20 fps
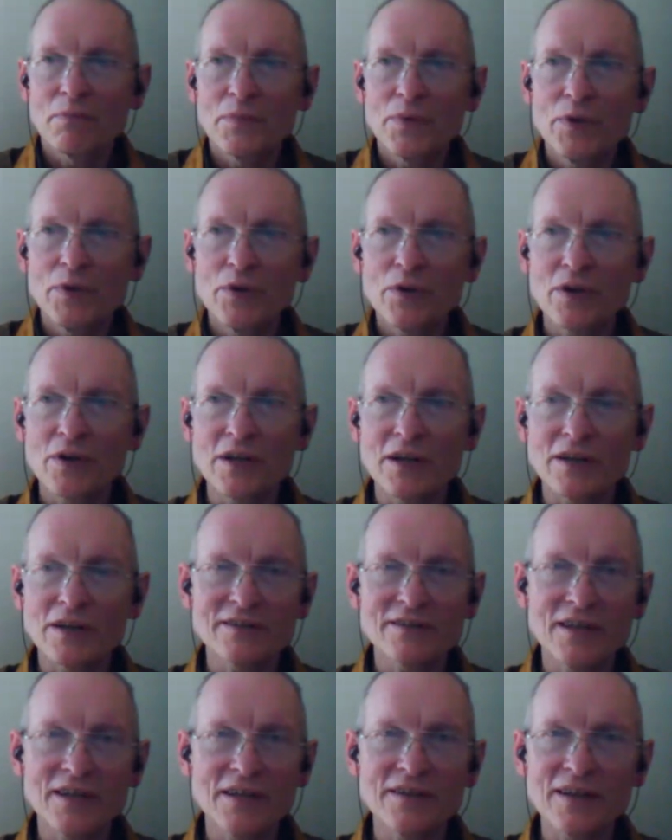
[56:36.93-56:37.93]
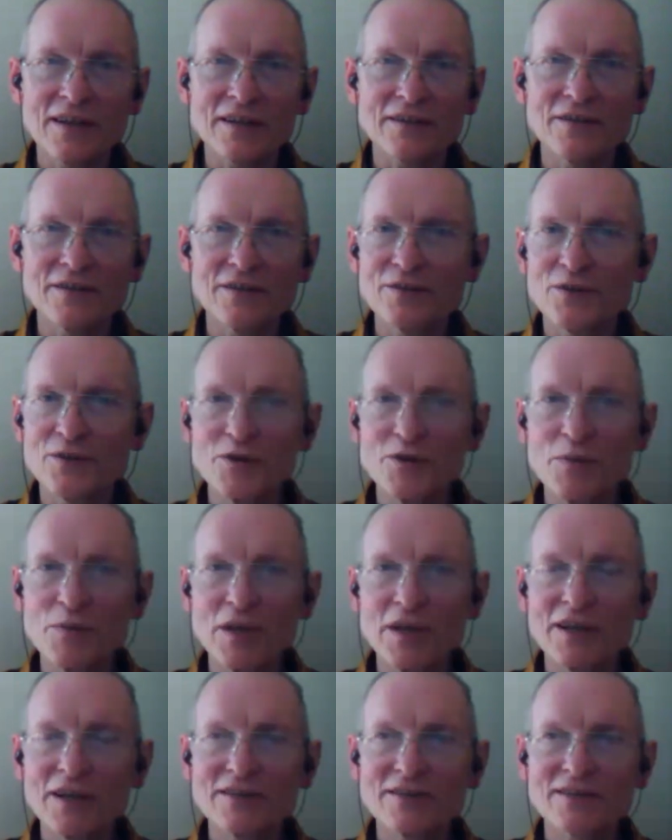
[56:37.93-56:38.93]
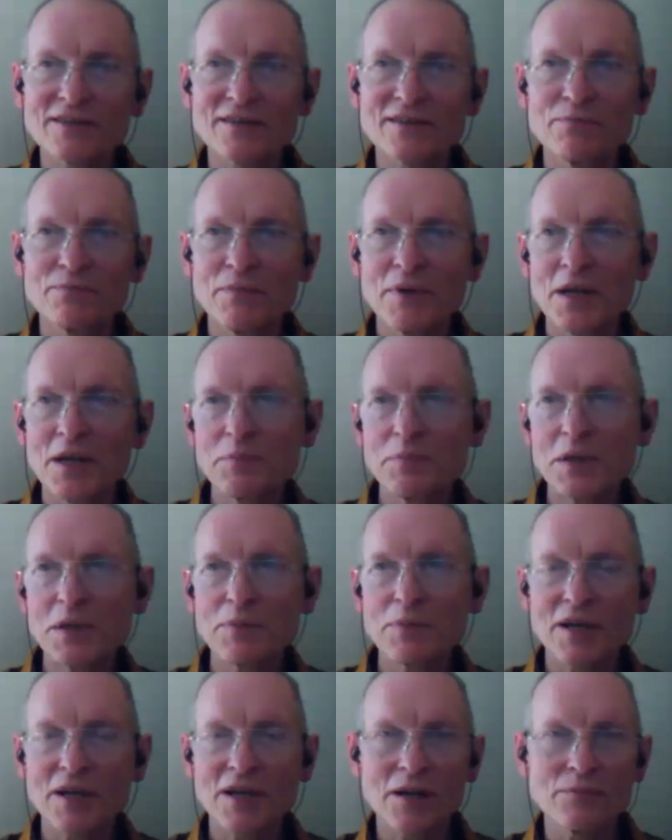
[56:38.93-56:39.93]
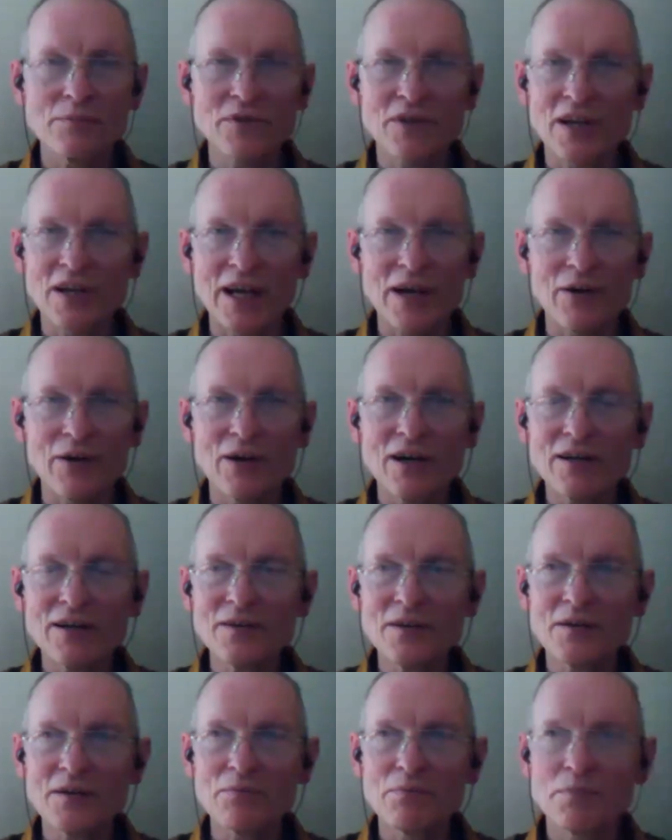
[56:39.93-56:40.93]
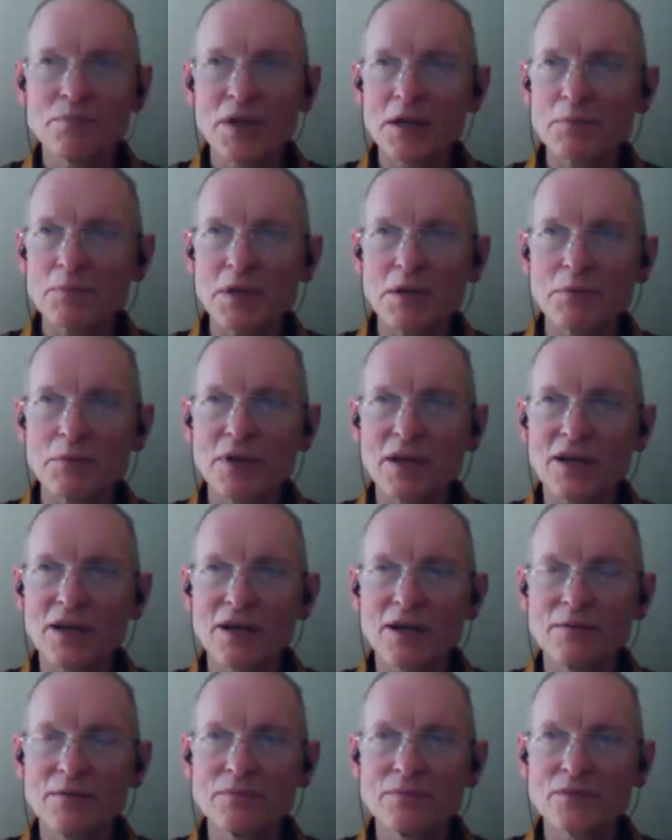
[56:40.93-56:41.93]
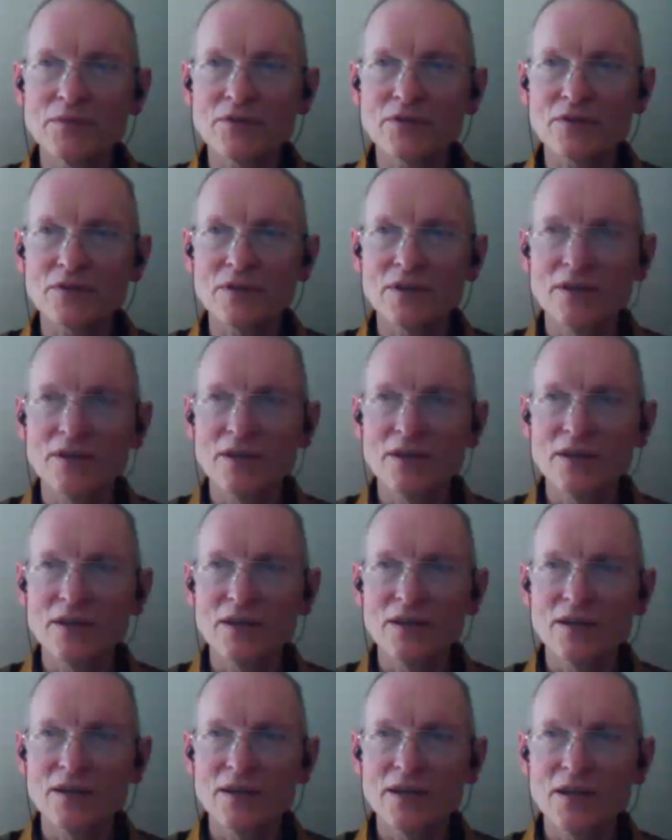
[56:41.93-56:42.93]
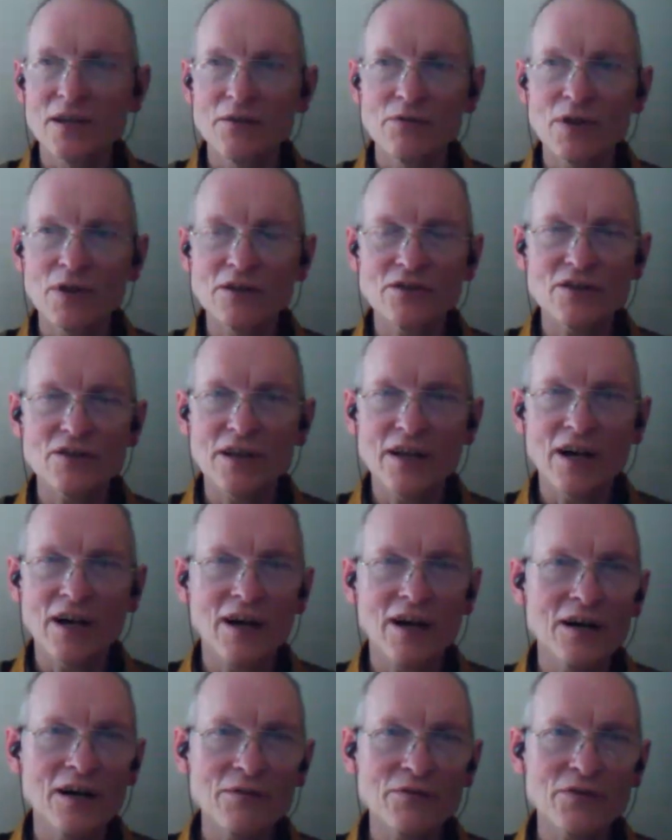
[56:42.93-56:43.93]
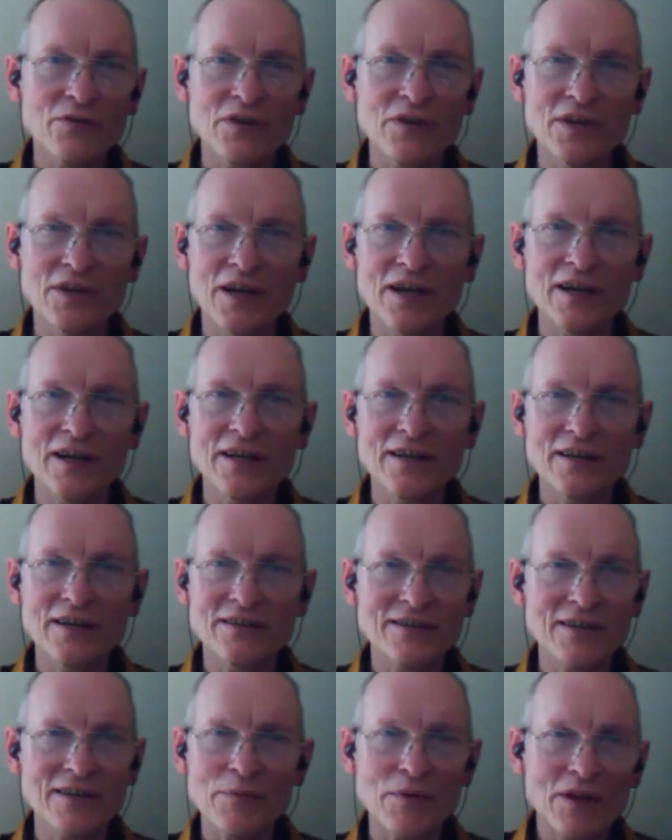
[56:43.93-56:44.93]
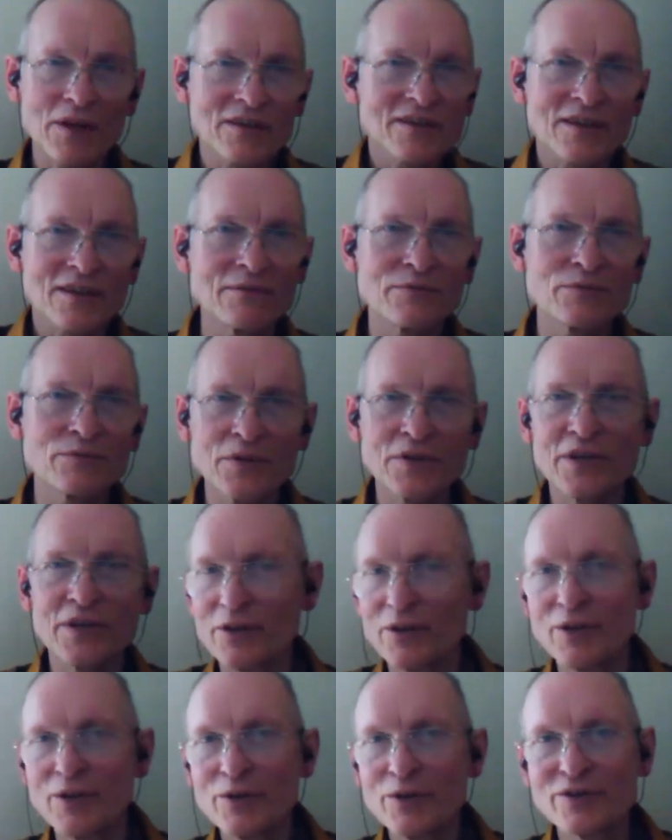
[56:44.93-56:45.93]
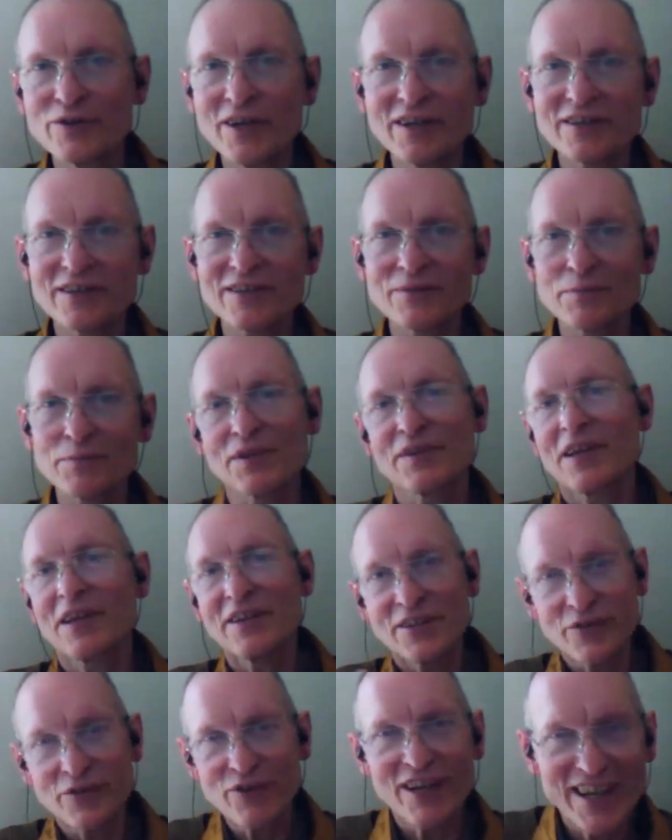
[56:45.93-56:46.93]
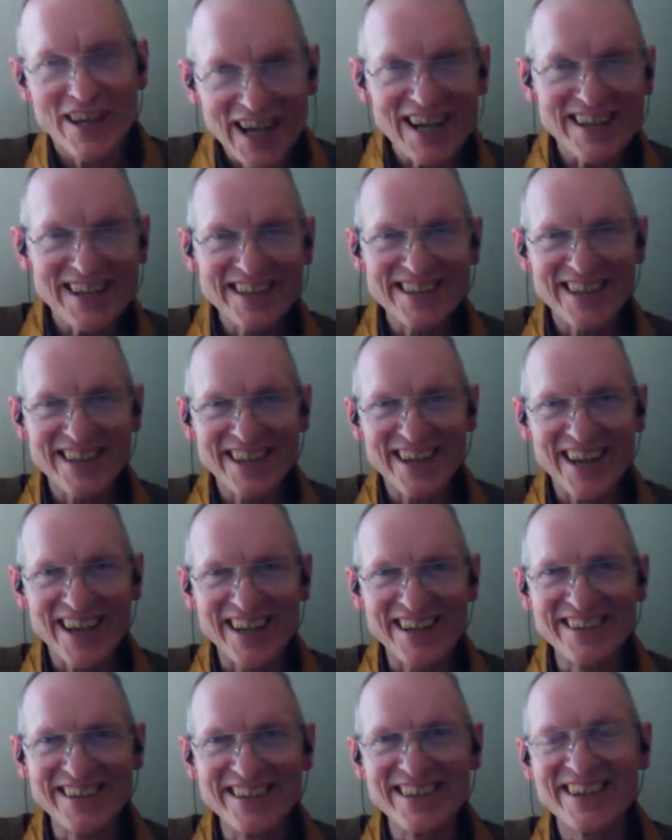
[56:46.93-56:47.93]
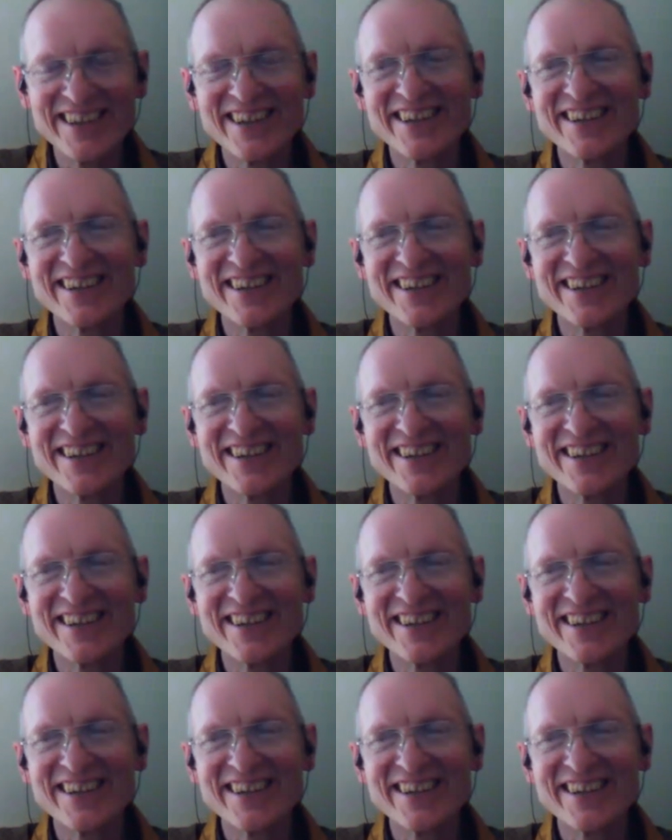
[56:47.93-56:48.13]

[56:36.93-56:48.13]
you can extend that to 2 minutes. Maybe it becomes an hour. Maybe it becomes eventually half the day, except the times when you lose it, but then you regain it again.